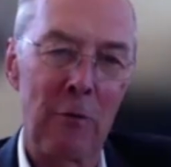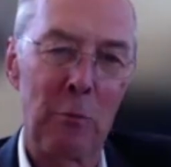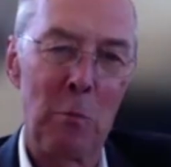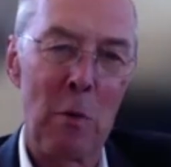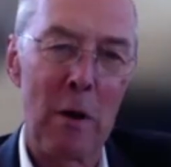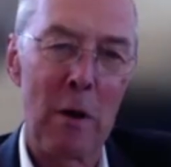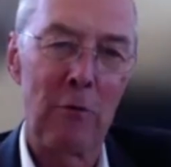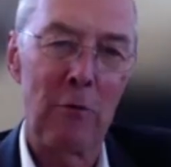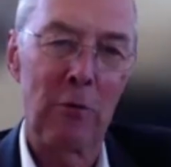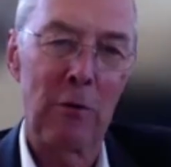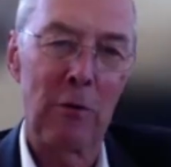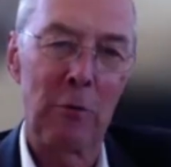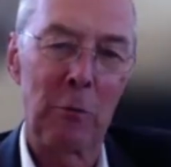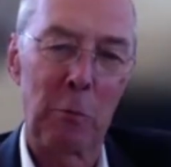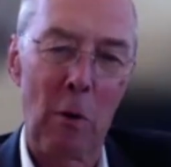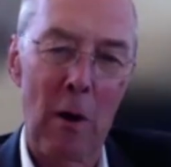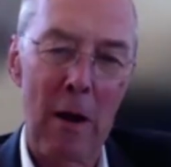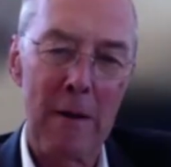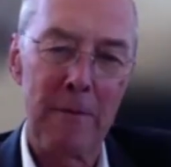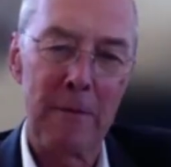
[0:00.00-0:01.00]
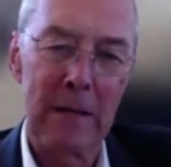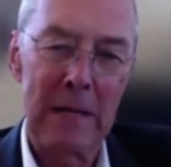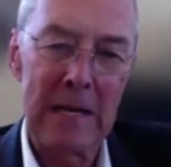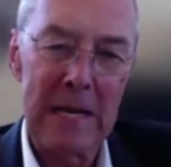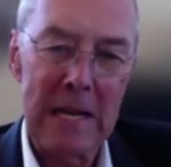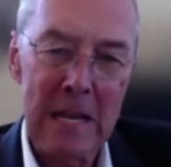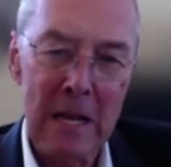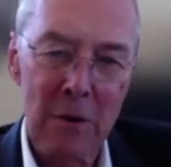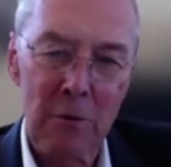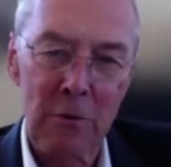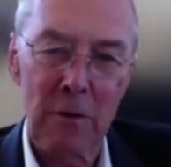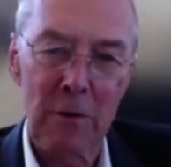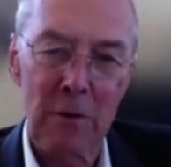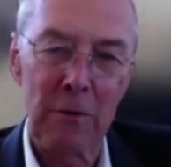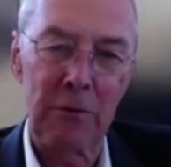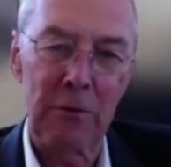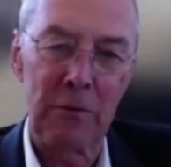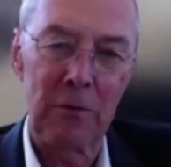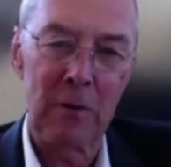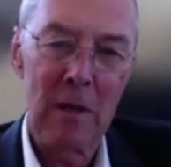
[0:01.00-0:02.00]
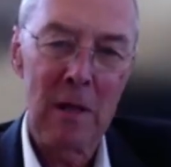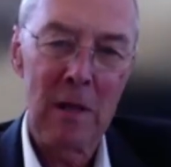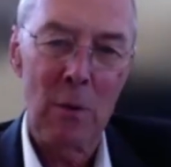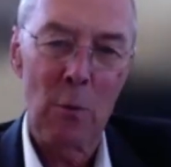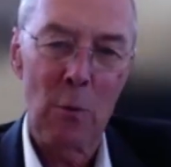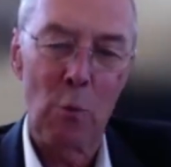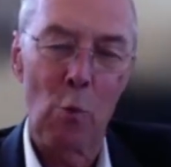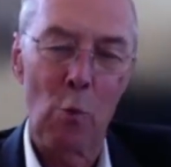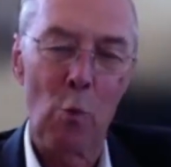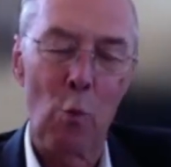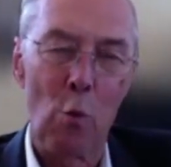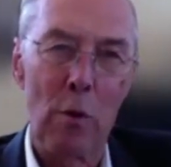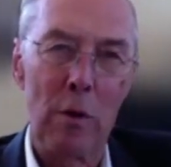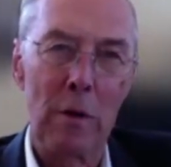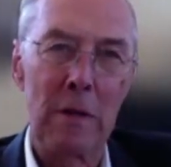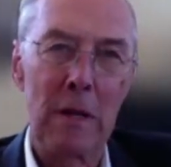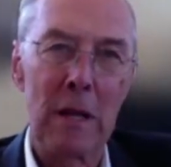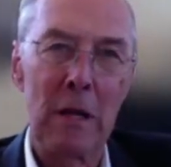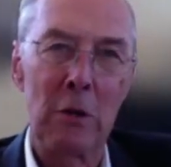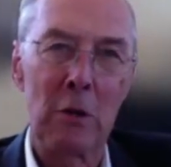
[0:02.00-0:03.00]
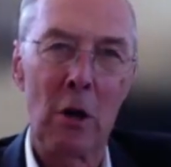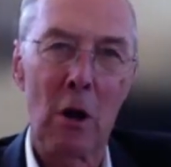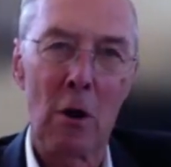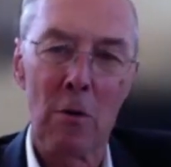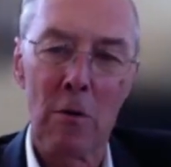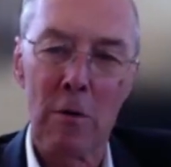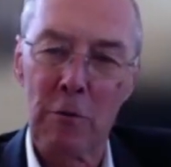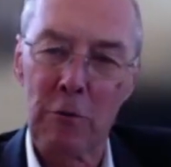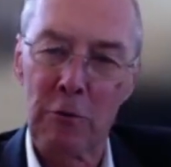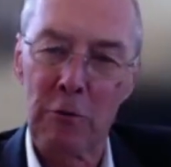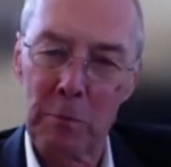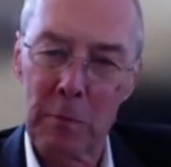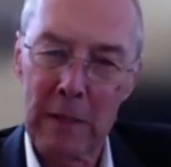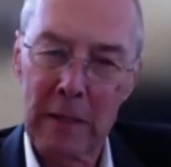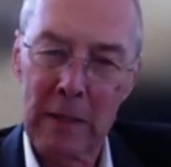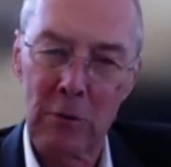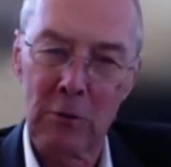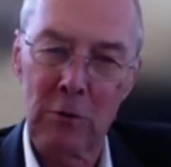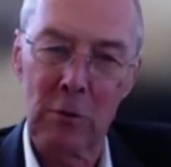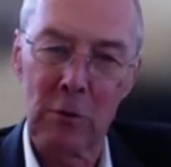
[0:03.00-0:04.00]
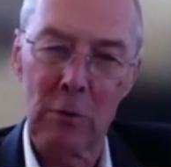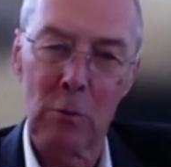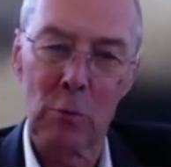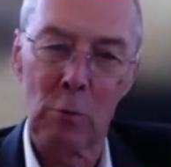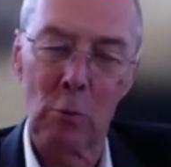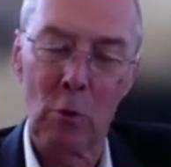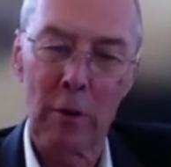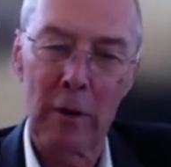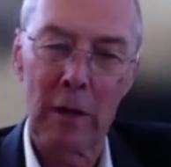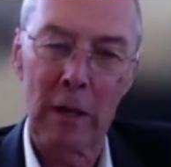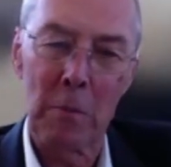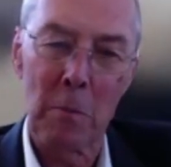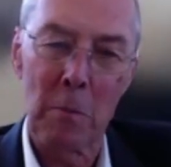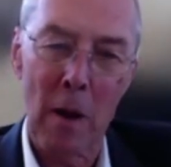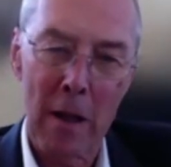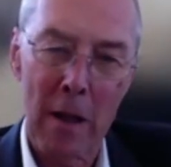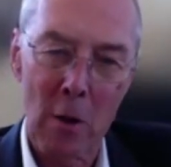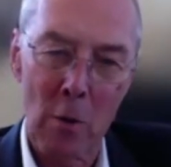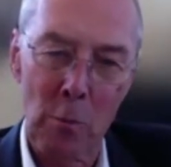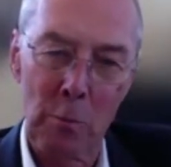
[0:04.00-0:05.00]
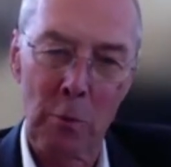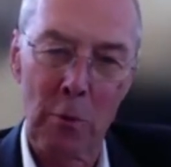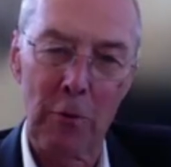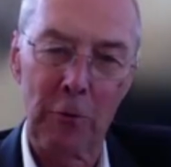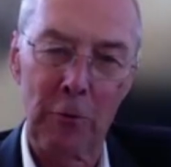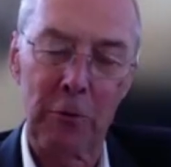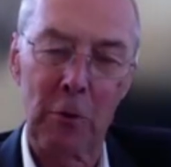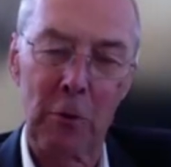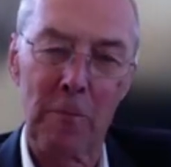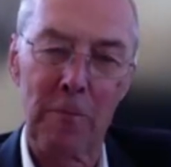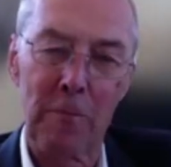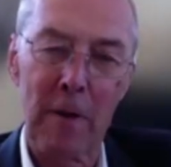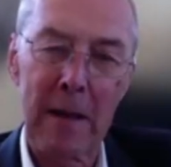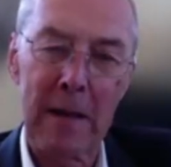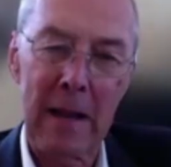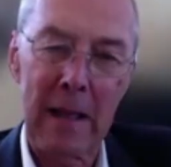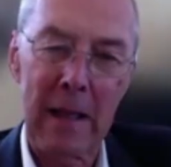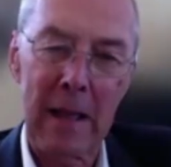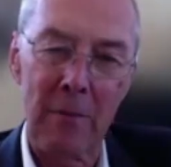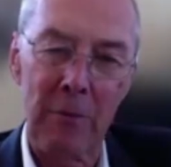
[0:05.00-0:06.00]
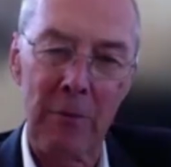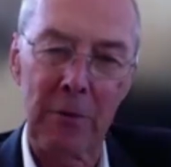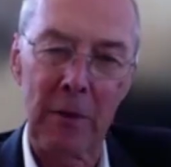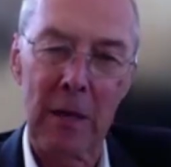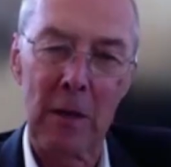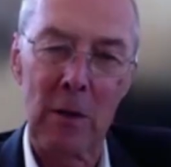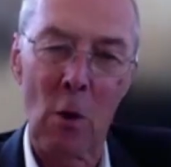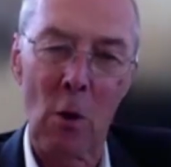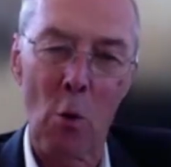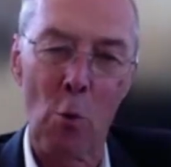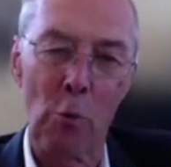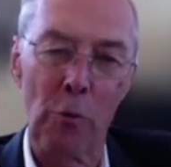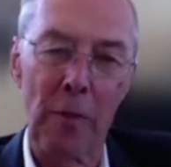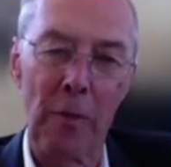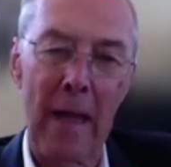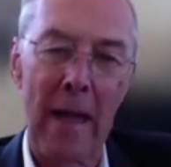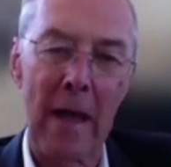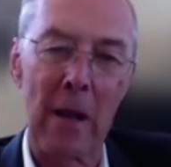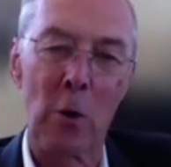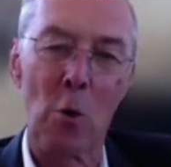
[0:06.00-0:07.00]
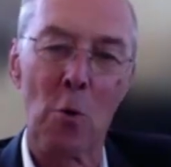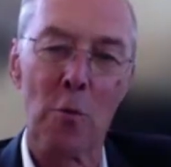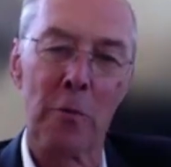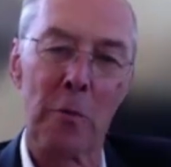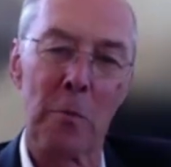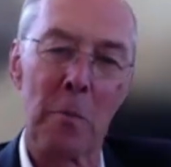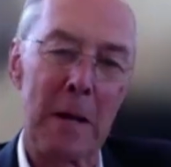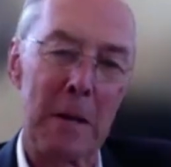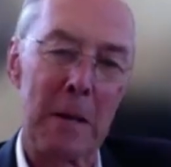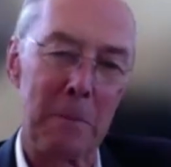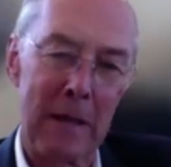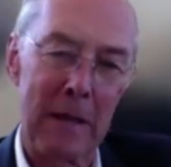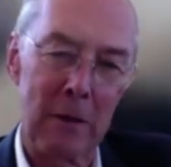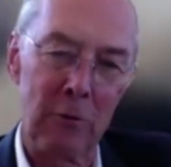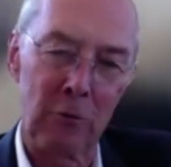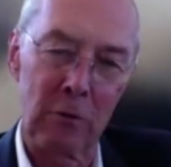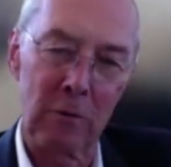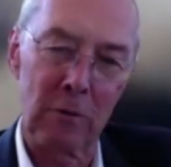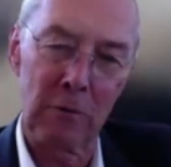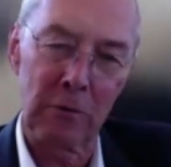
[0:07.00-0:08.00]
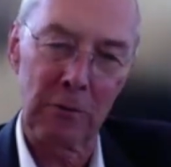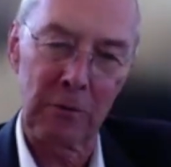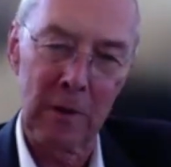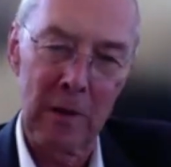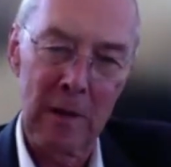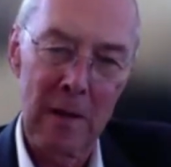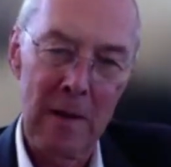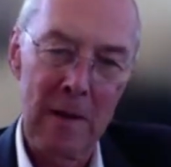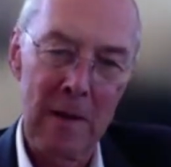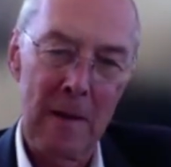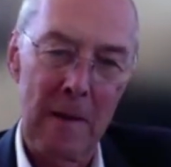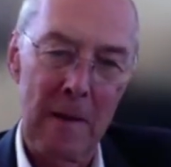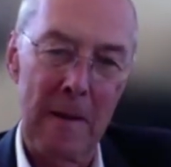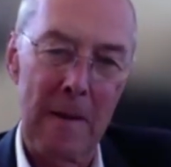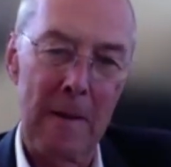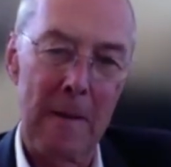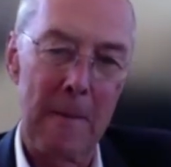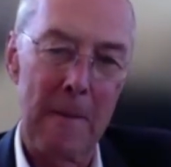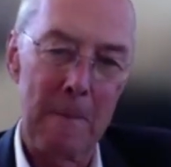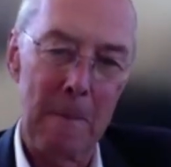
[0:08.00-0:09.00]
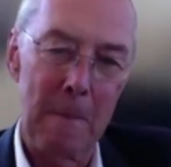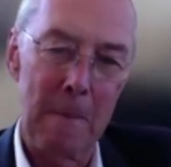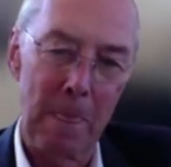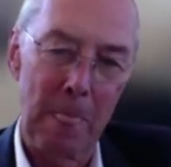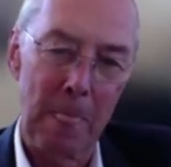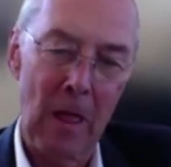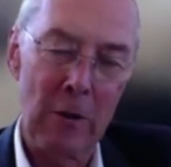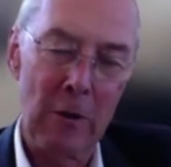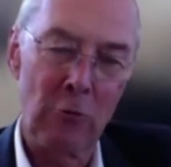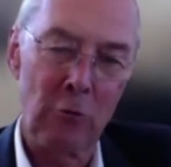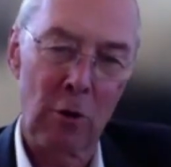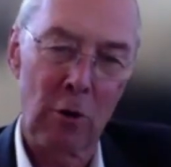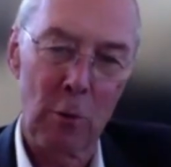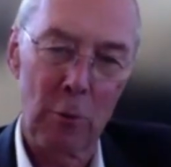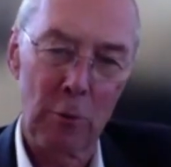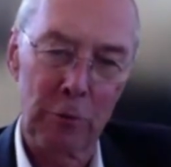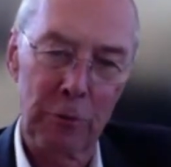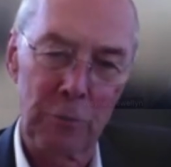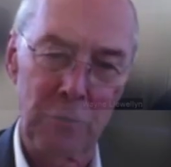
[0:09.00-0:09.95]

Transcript: much as private interests would encourage me to look at my own personal finance and hold that over my patients, I chose